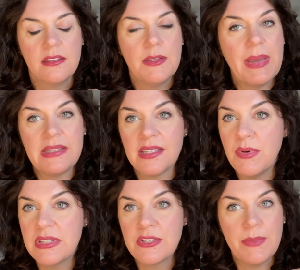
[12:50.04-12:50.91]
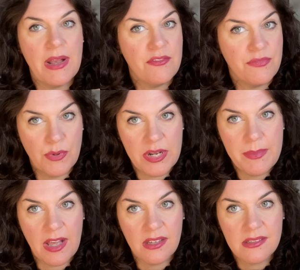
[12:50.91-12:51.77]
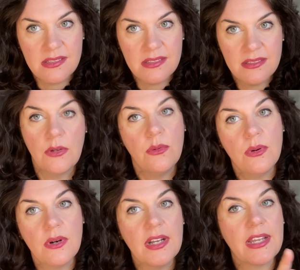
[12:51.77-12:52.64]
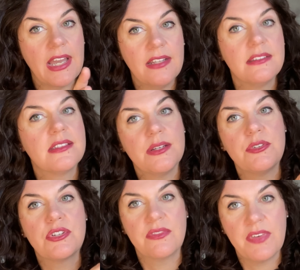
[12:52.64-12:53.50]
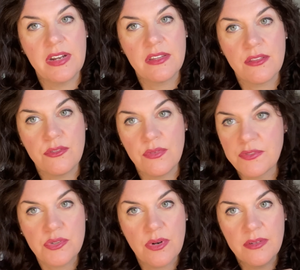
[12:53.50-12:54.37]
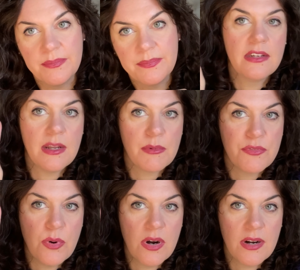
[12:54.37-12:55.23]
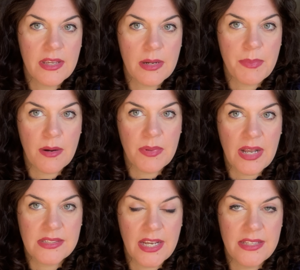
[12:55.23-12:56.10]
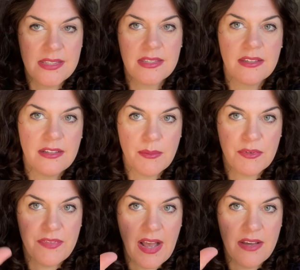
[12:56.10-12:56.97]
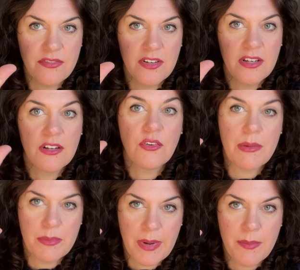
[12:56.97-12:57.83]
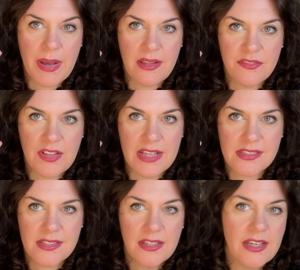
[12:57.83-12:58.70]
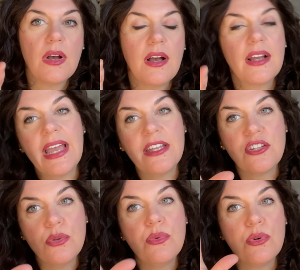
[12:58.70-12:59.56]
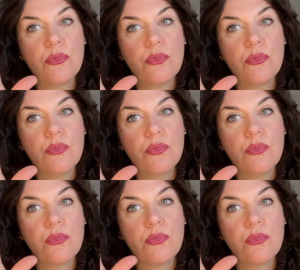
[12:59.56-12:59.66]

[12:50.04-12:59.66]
the basic ones are about $40. Or again, see what you can find at the thrift store. Number four, get a pair of black tights. Number five, grab a pair of ballet flats. Again, you will